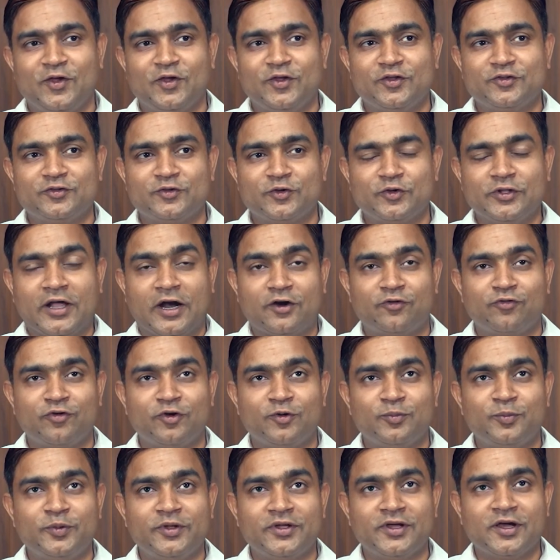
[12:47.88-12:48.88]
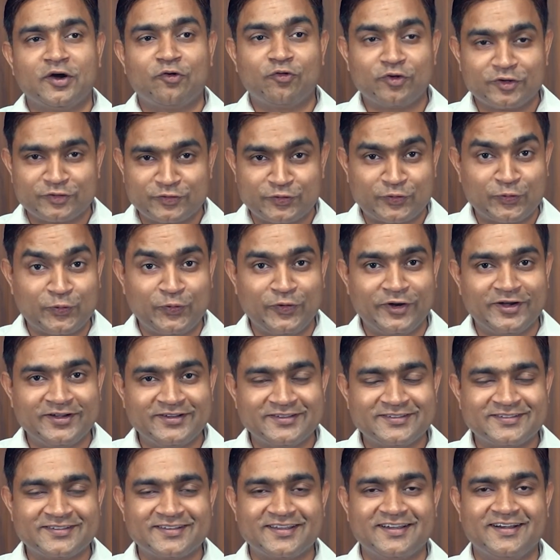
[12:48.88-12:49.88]
So that will be our
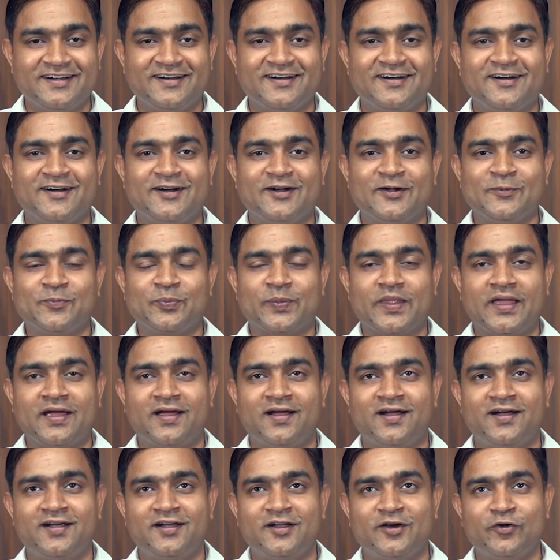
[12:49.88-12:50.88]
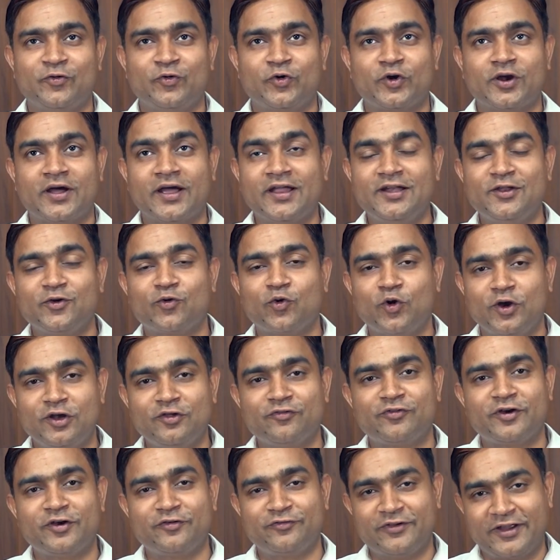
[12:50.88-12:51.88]
students and our highly
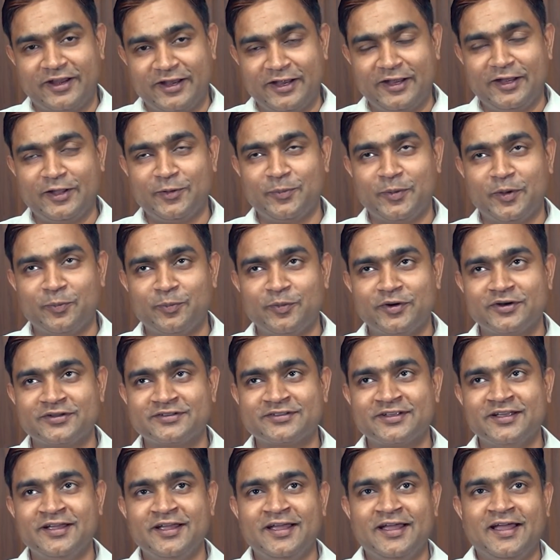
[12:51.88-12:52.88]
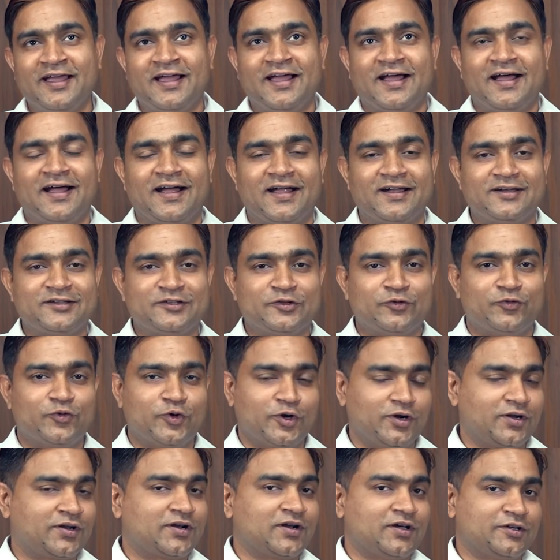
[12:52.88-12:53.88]
qualified faculty members and the
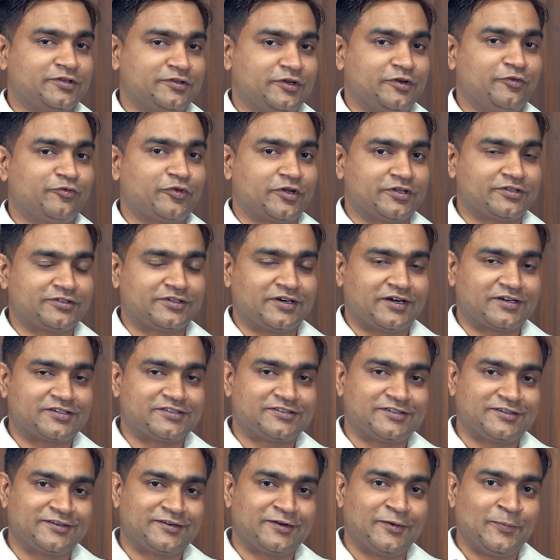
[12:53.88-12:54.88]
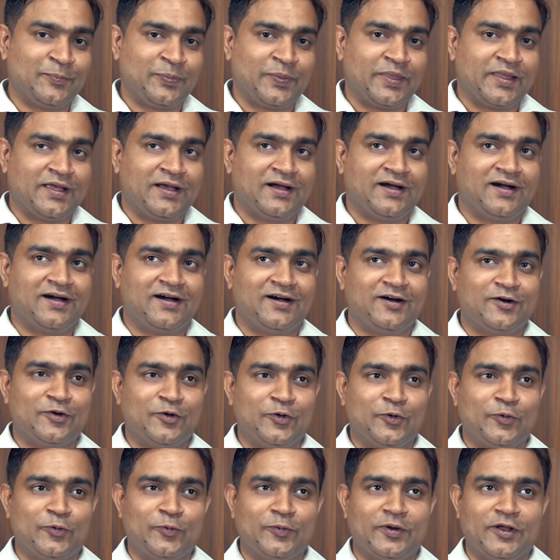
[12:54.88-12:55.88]
world-class infrastructure.
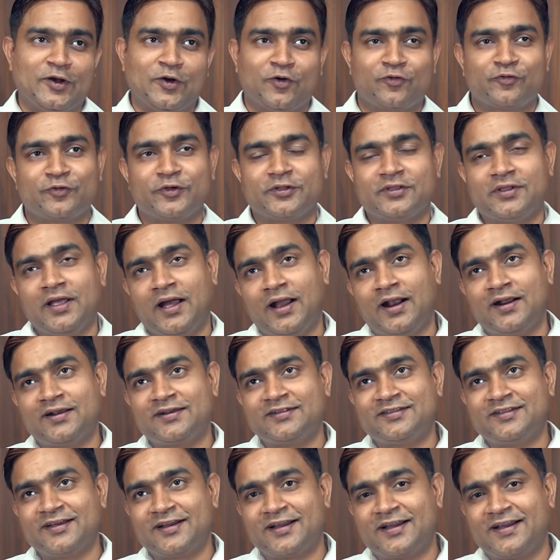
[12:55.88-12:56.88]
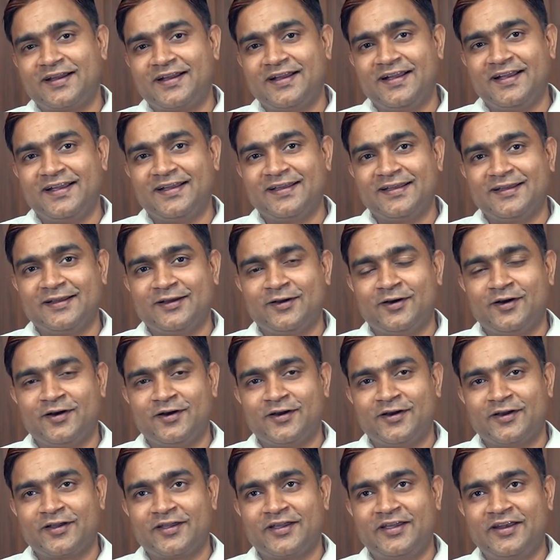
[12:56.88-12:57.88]
Along with that, the
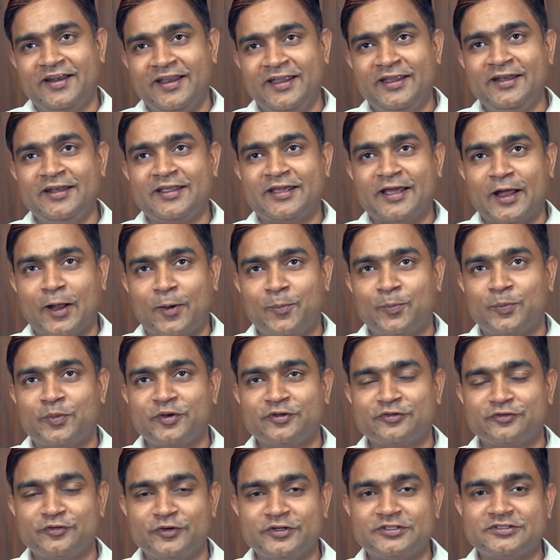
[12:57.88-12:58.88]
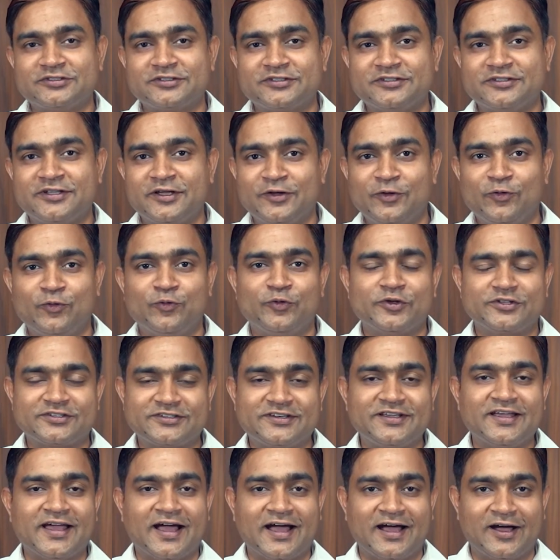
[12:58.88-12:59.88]
green campus which the
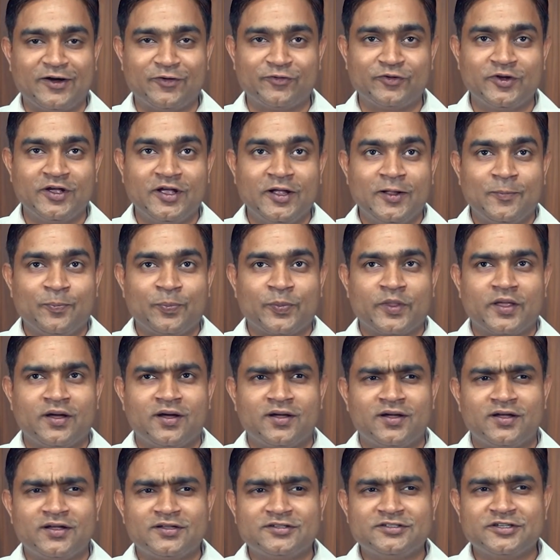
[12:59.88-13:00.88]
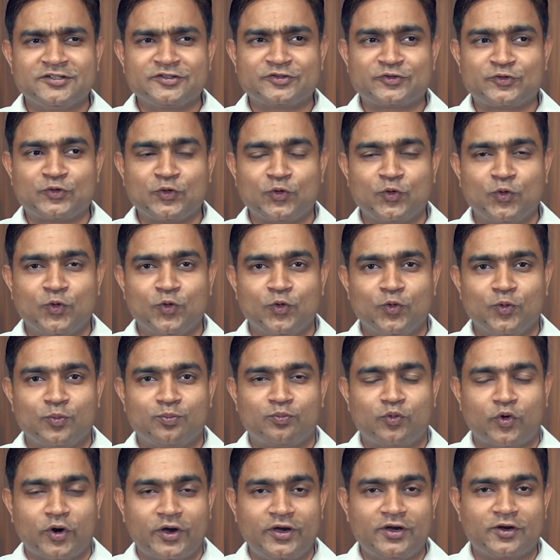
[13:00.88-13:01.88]
university have. Just to
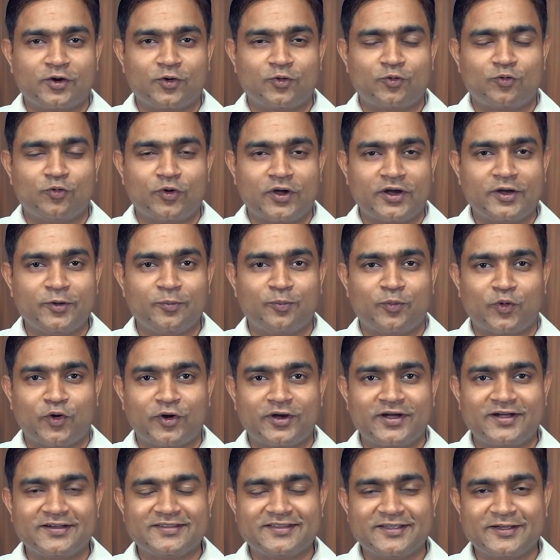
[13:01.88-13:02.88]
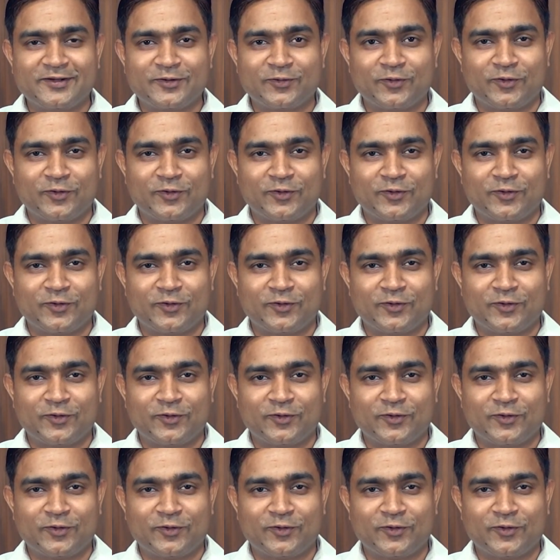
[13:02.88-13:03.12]
point out one important thing